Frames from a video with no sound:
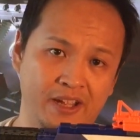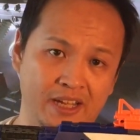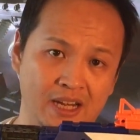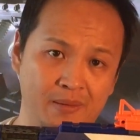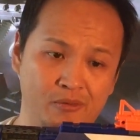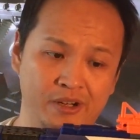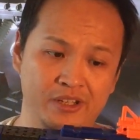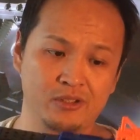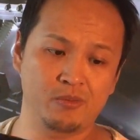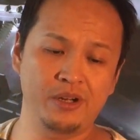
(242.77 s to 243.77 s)
like an
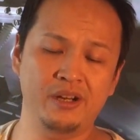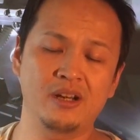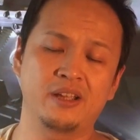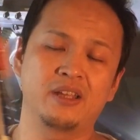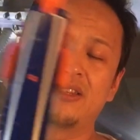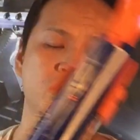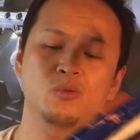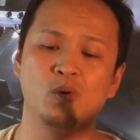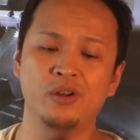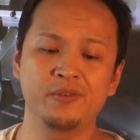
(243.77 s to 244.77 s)
upgraded spring like in
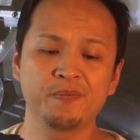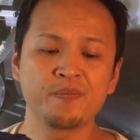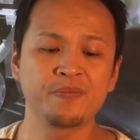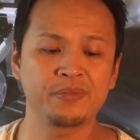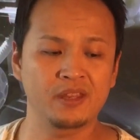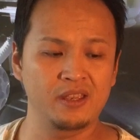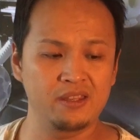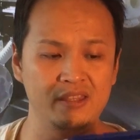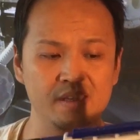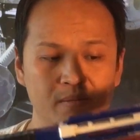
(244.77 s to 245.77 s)
this one,
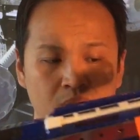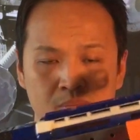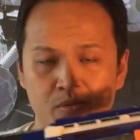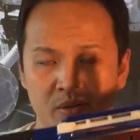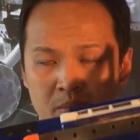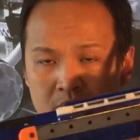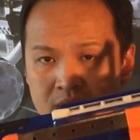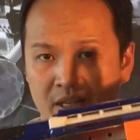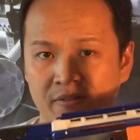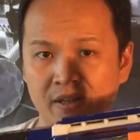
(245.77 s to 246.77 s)
the pump grip is
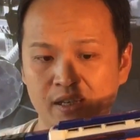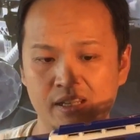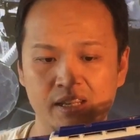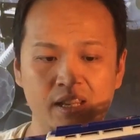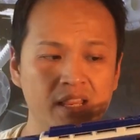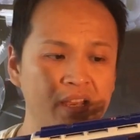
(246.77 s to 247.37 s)
definitely